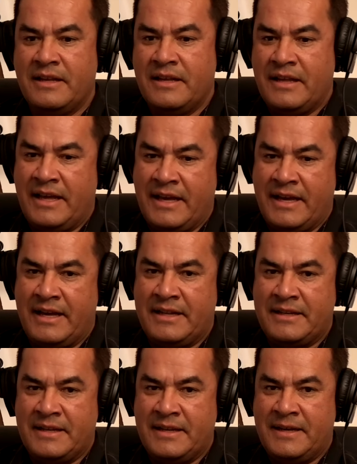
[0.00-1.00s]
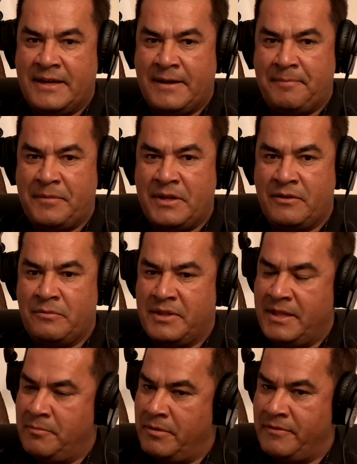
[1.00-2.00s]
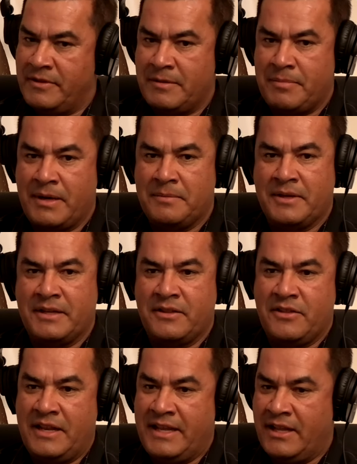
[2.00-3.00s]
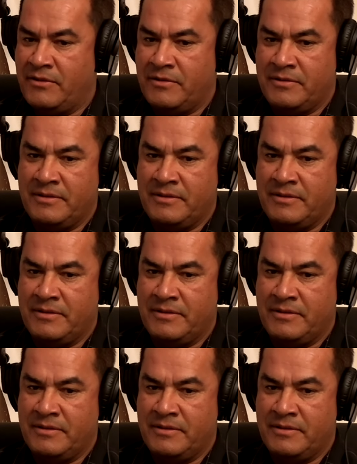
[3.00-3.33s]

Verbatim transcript: And um, you know, with input from the public and city council,